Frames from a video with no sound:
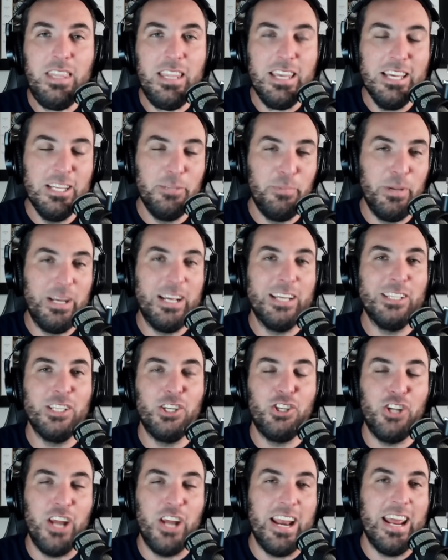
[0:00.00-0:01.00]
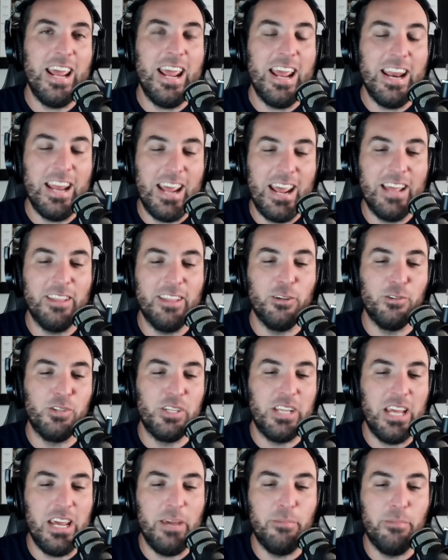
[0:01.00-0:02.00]
It's because of Shanahan and those
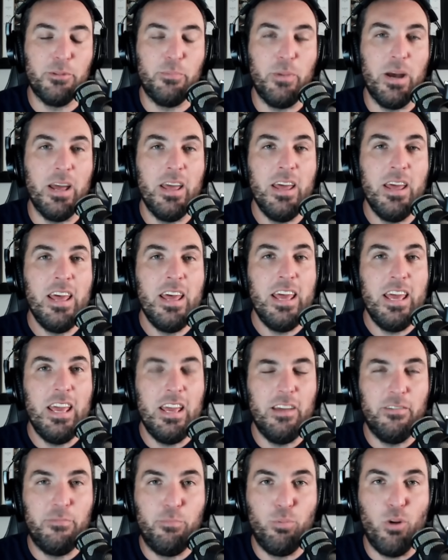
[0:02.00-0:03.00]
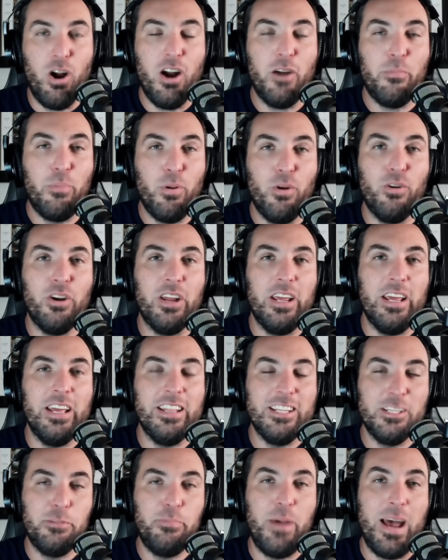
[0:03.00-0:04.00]
schemes. But if Brock Purdy
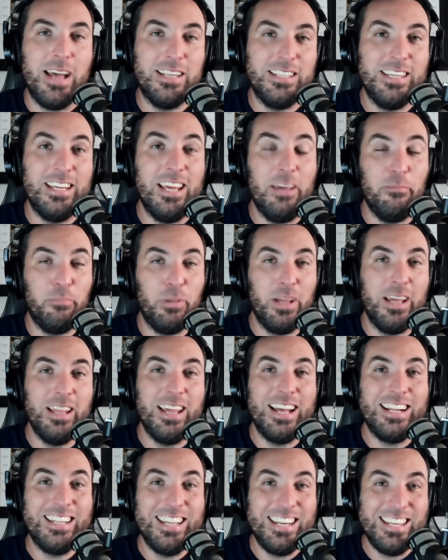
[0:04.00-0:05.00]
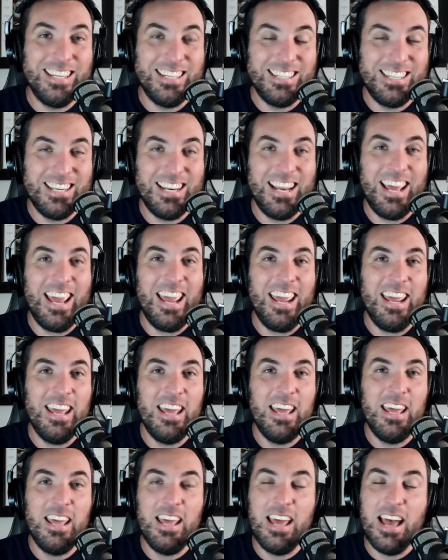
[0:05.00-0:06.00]
and this passing game play like they did today,
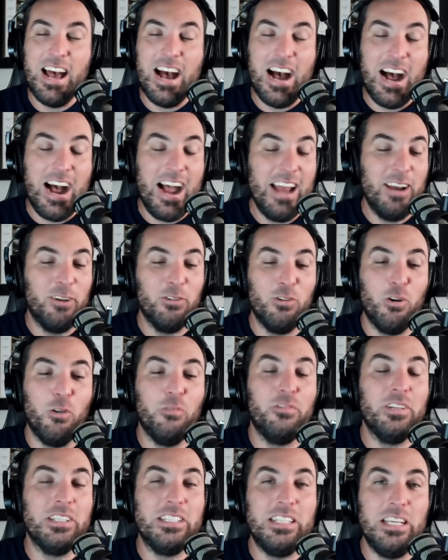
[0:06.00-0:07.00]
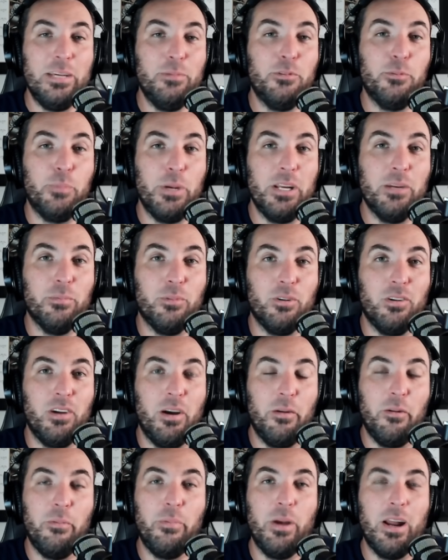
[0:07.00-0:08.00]
I don't know if this team's beatable.
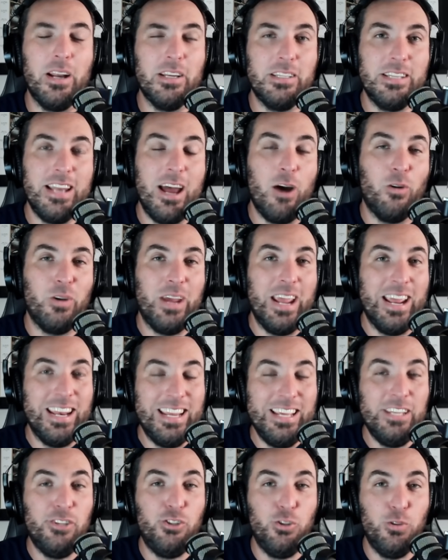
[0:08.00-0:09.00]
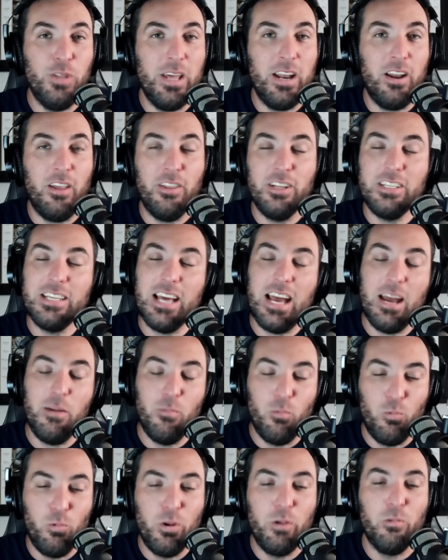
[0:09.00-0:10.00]
I'm going to be honest. Now, can he do that all the time?
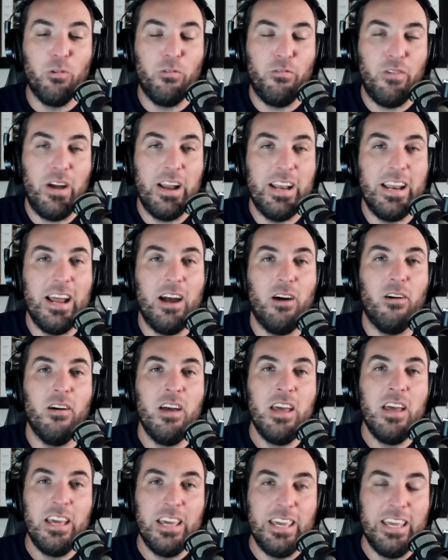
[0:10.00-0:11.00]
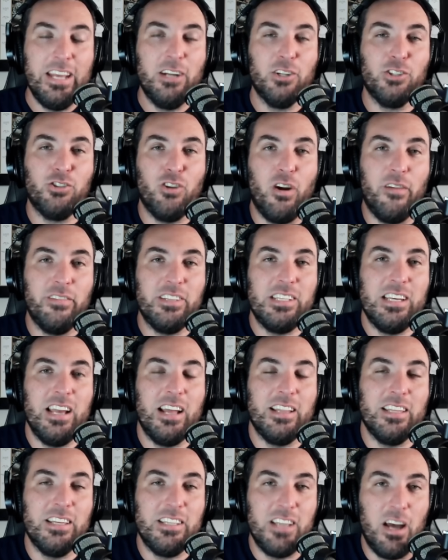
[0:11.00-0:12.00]
We will find out. Eagles are obviously
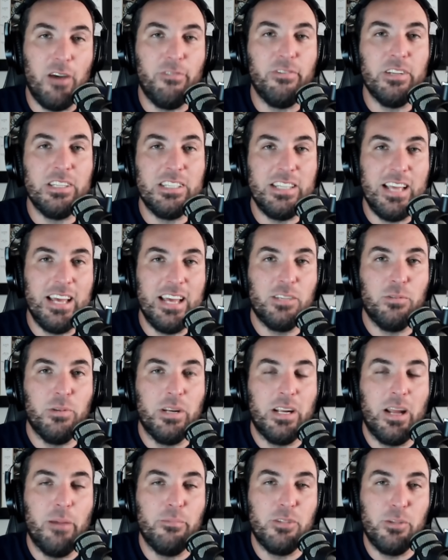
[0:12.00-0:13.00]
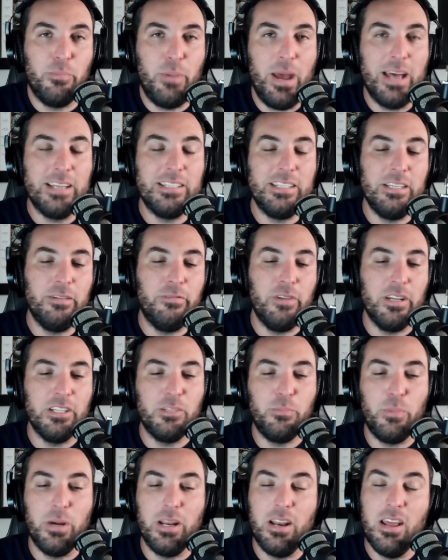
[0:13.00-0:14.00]
not the toughest test when it comes to pass
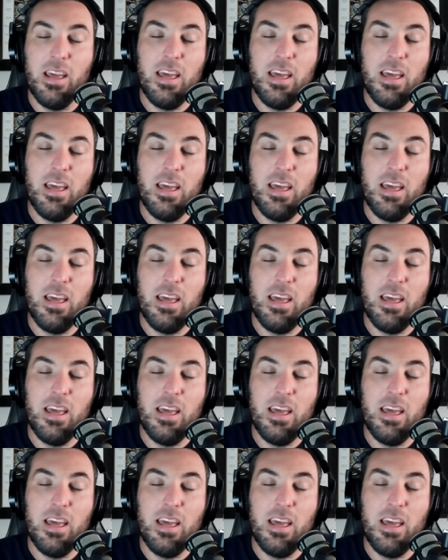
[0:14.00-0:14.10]
defense, but